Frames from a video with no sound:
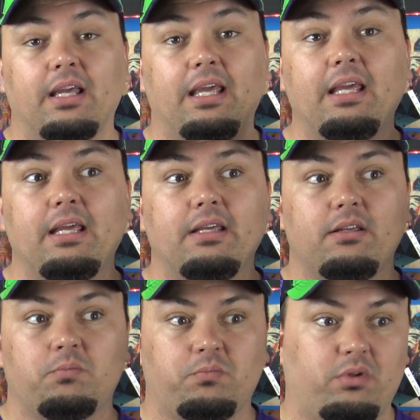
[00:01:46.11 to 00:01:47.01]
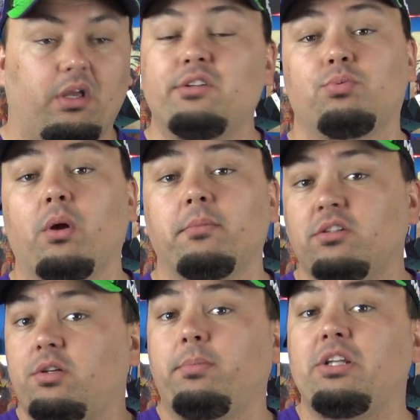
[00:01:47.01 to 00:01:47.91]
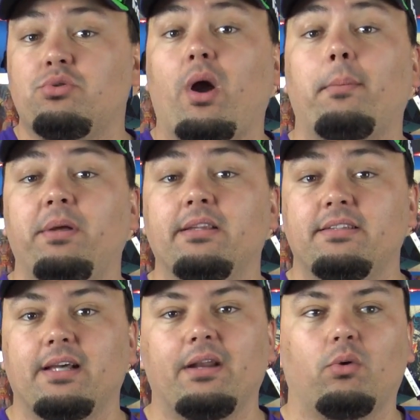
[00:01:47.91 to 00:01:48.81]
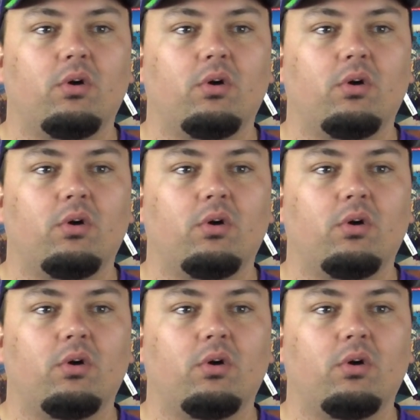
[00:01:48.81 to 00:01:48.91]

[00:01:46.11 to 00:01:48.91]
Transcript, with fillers: He is rumored to be dropping the title,